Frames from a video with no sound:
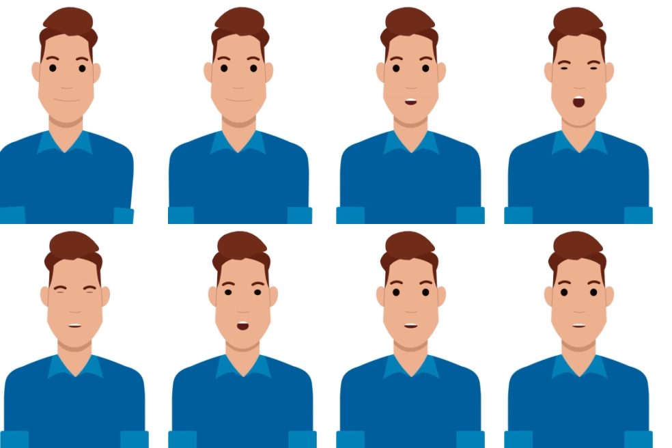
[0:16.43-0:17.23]

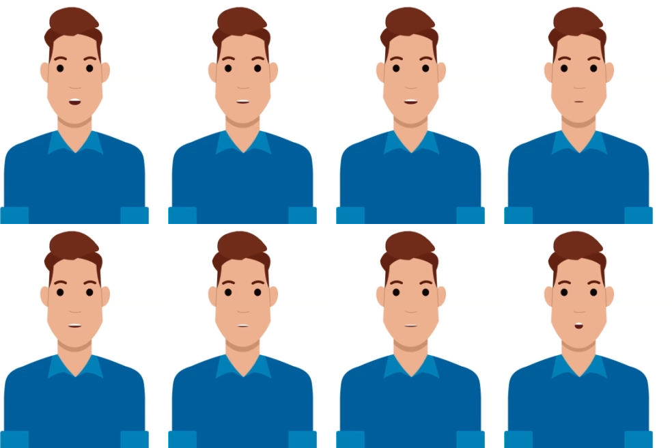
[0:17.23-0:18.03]
Welcome to C#
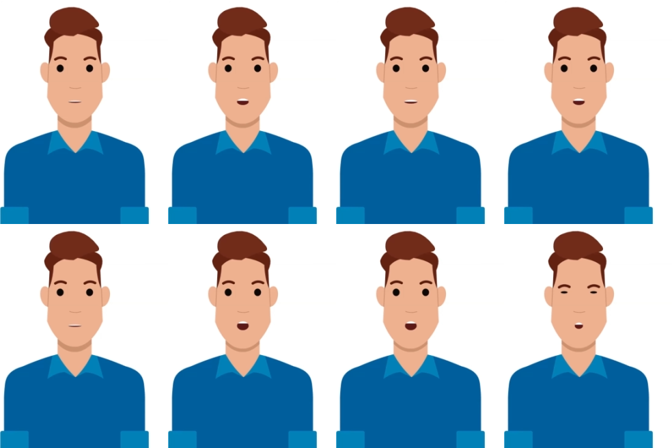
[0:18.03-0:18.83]
tips and tricks in
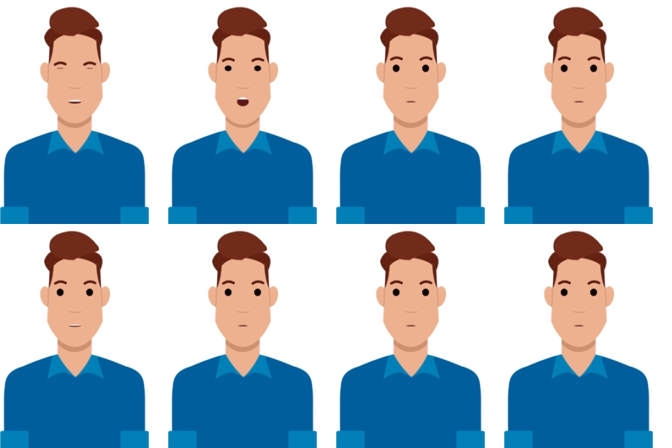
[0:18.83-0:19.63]
300
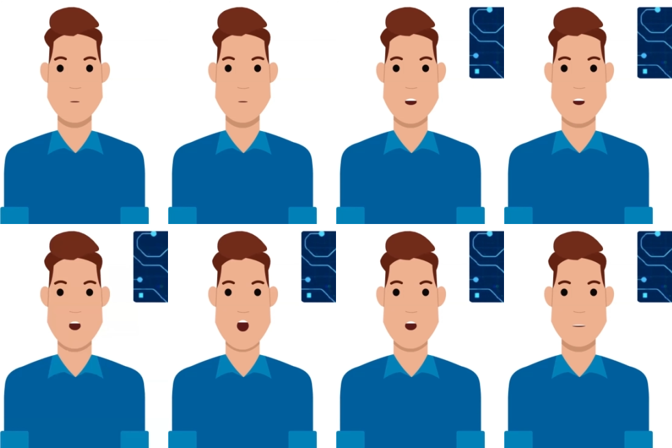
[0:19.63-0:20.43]
seconds. In
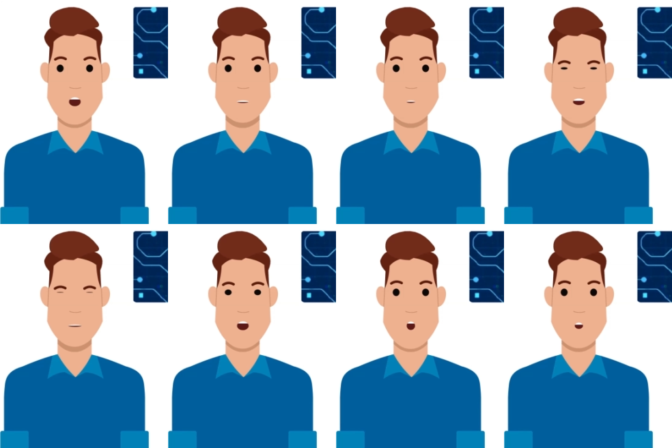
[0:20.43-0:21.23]
today's rapid
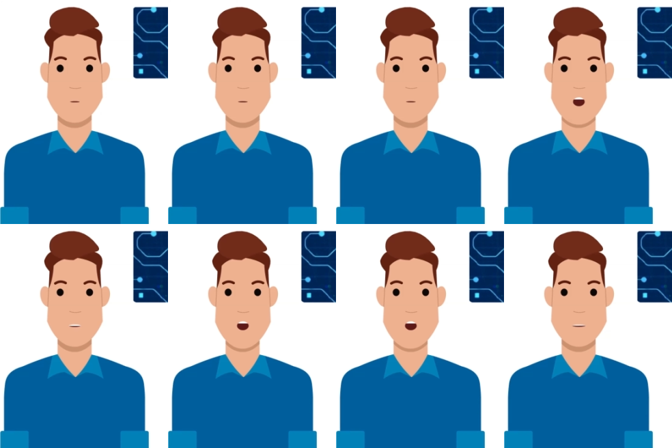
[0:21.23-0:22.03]
tutorial, we'll
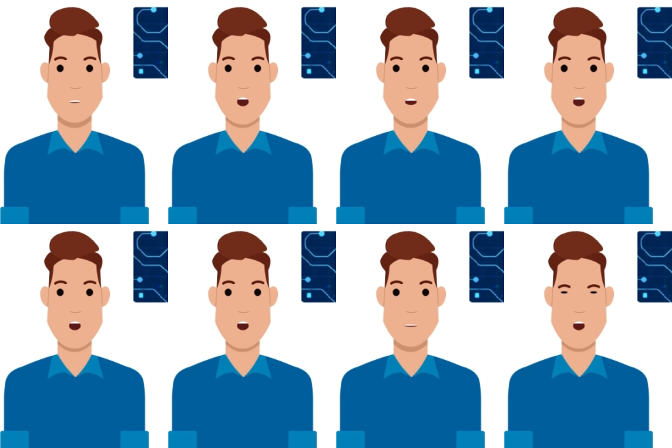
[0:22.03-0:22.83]
demystify the
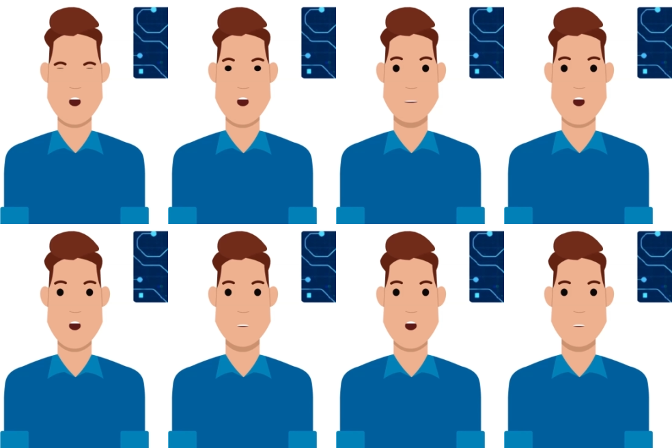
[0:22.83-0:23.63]
null-coalescing
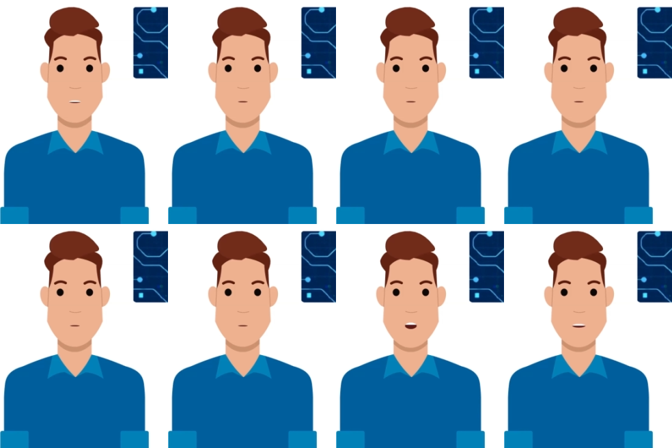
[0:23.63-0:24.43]
operator.
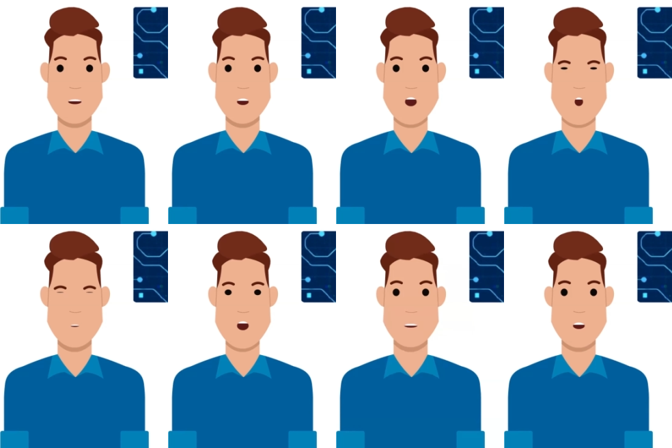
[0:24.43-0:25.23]
This
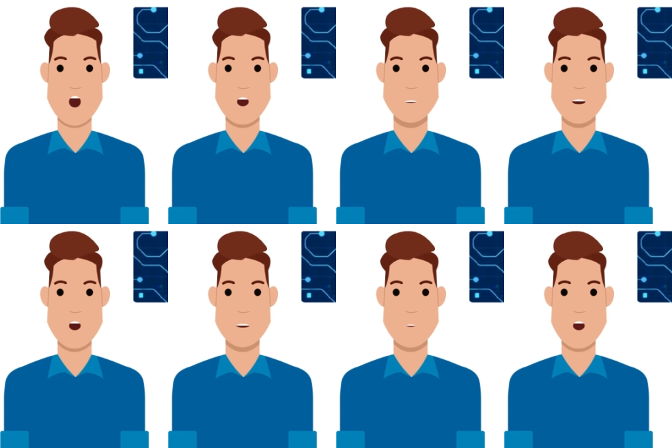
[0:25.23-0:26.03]
operator is a game
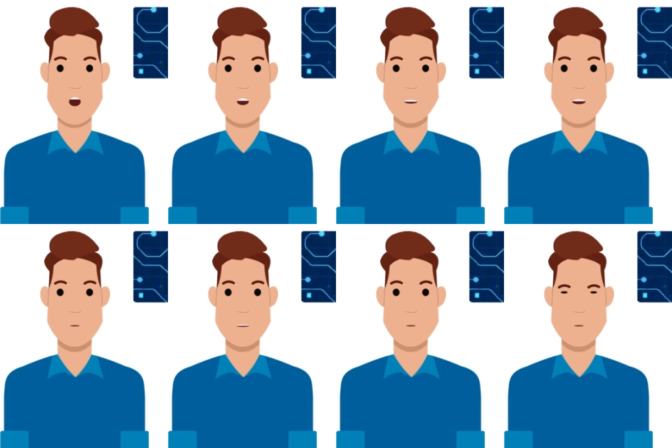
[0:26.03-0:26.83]
changer for null
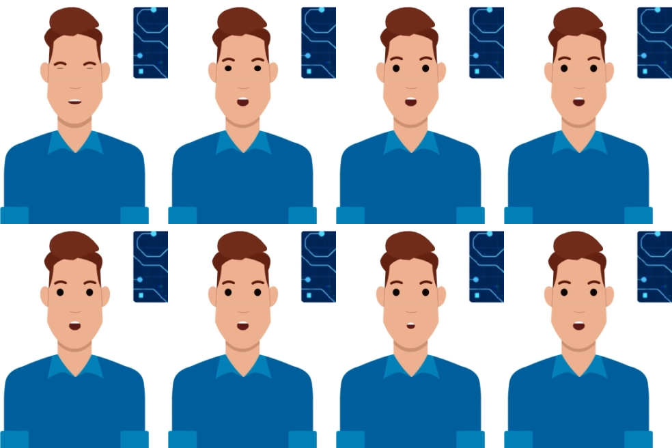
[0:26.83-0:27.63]
checks, allowing you
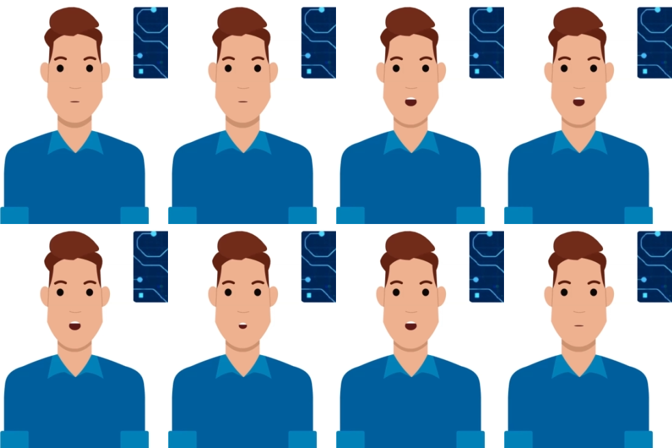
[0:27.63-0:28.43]
to write cleaner
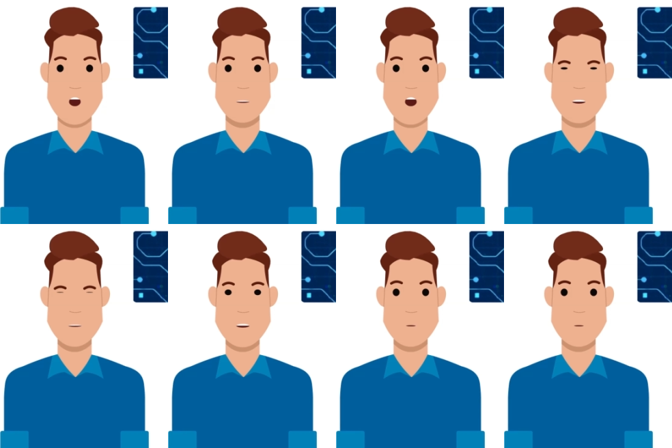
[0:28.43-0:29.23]
and more concise
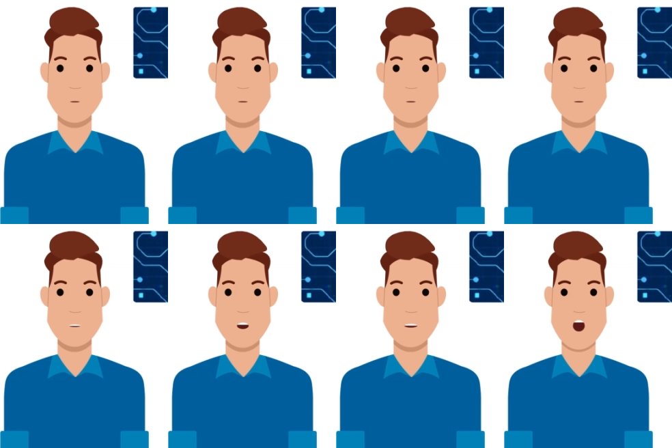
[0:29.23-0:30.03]
code.
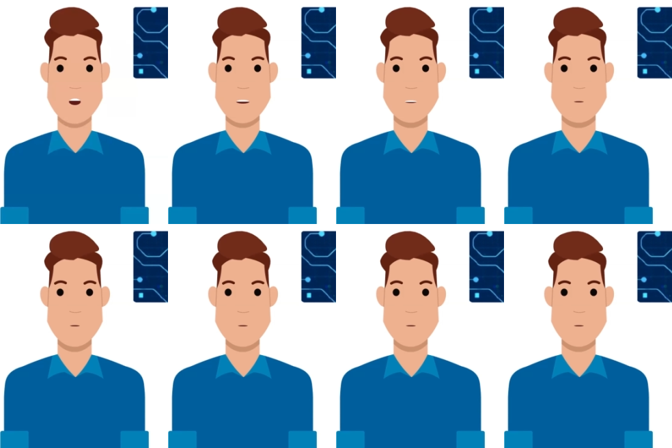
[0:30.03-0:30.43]
Let's dive in.